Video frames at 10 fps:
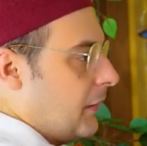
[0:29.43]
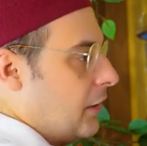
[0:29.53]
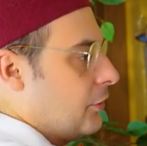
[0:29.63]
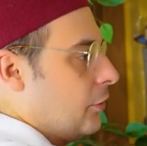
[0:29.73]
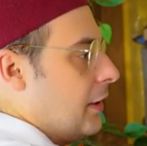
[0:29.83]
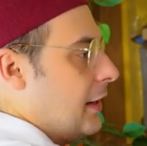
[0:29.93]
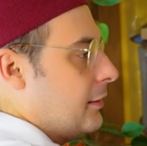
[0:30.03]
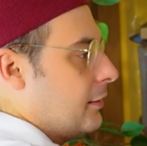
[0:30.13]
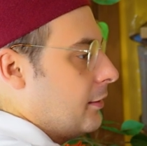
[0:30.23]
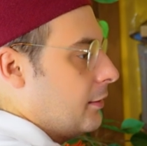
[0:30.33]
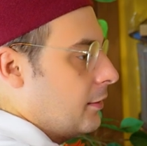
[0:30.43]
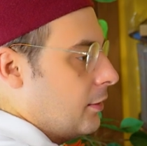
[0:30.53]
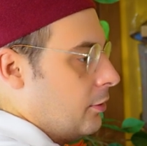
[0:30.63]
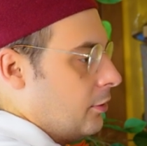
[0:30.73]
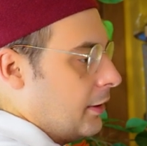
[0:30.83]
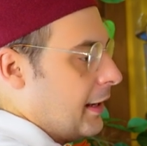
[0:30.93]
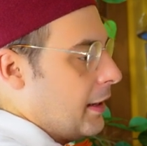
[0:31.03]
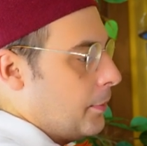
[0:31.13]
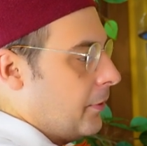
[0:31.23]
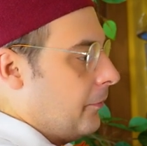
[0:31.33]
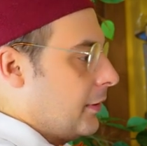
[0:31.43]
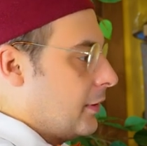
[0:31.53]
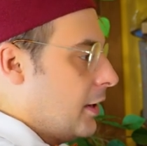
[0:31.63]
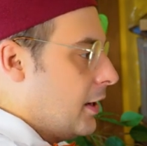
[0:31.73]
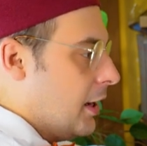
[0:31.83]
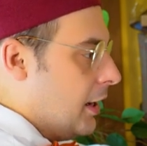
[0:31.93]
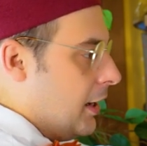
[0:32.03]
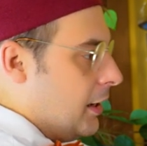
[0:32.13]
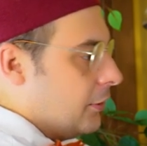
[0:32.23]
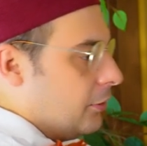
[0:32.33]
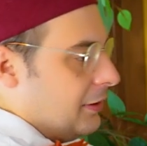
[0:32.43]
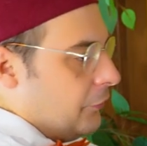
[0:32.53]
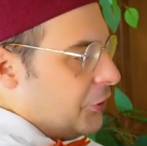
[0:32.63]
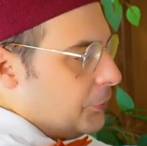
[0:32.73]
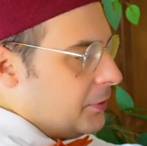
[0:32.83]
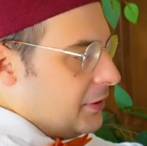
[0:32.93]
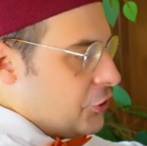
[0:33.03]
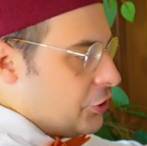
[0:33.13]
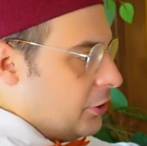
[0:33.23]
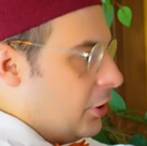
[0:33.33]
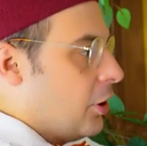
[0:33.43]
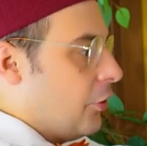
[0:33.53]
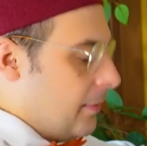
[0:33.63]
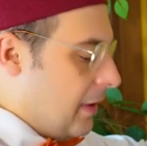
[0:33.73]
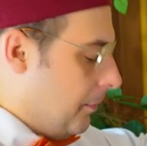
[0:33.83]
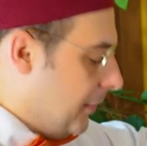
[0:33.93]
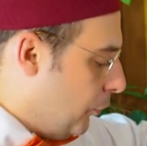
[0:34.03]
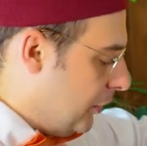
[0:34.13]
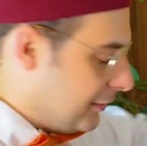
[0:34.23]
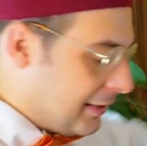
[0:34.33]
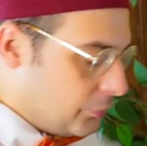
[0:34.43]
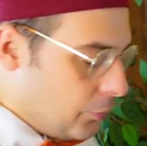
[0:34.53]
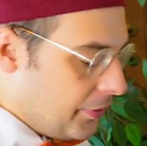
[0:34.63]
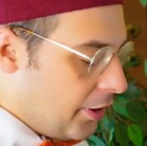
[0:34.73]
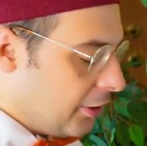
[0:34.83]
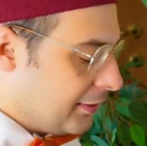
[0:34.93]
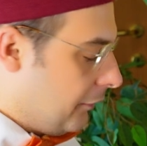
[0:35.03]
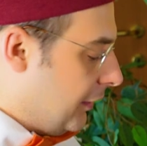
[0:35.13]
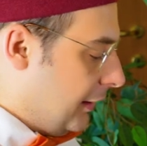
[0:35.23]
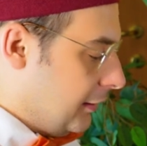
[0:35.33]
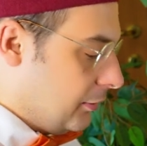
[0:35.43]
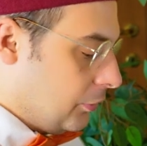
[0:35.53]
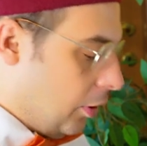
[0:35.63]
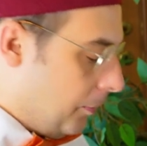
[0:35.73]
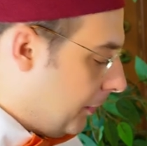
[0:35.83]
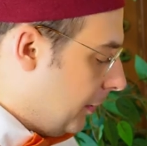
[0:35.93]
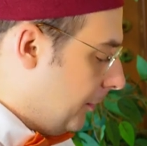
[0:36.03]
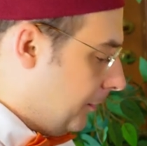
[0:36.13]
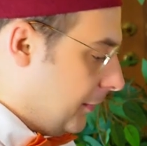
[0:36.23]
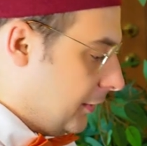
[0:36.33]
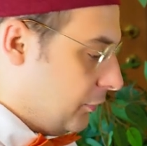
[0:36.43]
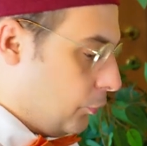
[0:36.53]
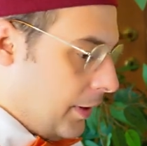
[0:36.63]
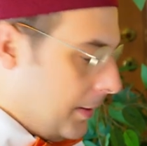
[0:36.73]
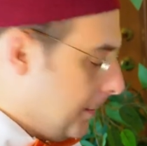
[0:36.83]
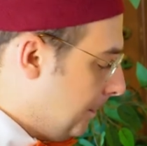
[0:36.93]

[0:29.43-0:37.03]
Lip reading: So okay, perfect. So in the first position, remember, we'll start with the octave in the top, this way.